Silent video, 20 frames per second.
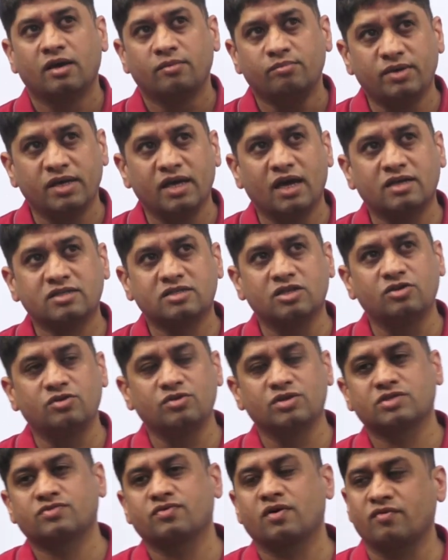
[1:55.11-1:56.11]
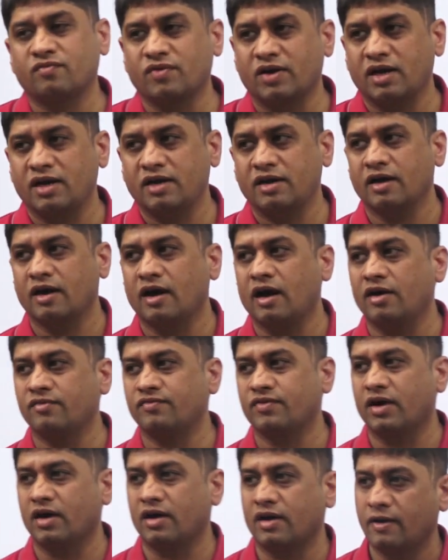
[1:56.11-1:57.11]
BARC interviews for 1.5
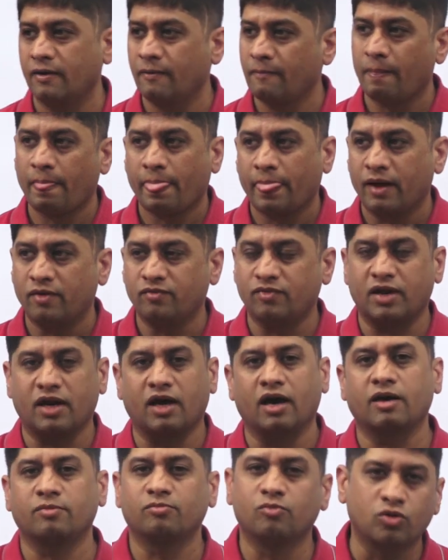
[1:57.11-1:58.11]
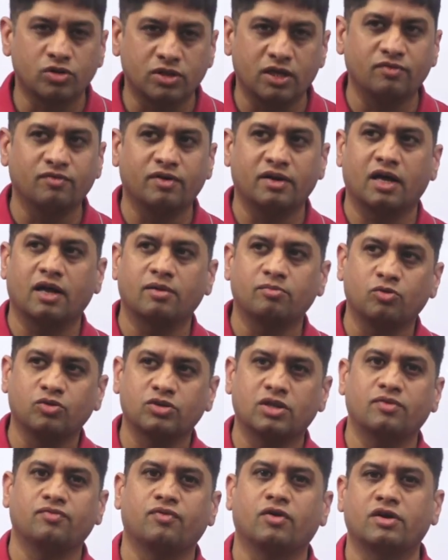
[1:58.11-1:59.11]
hour, 1 hour, more than 1 hour, more
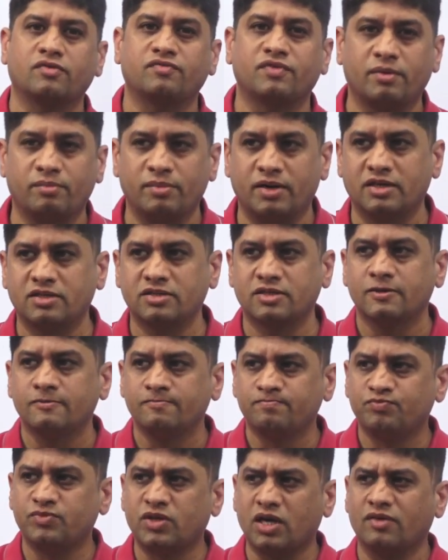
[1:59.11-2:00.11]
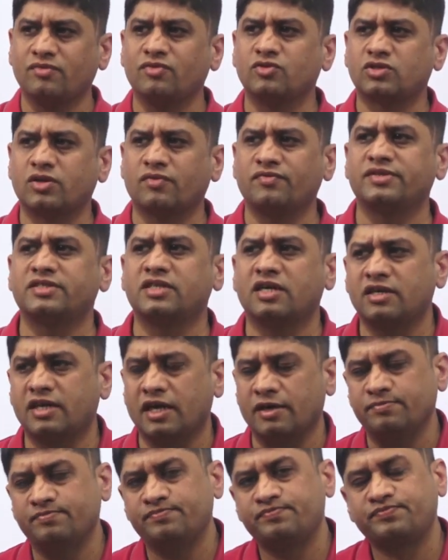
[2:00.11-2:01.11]
than 45 minutes. They give you sufficient
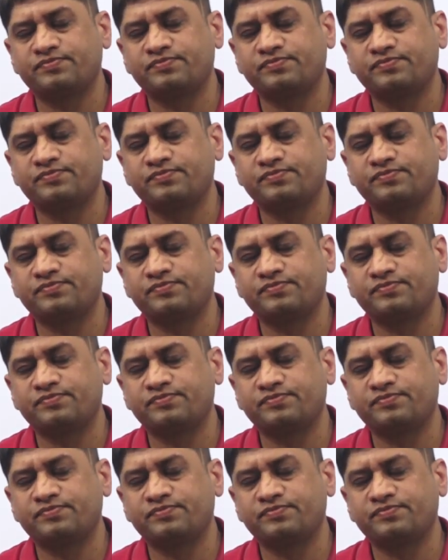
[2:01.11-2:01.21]
time.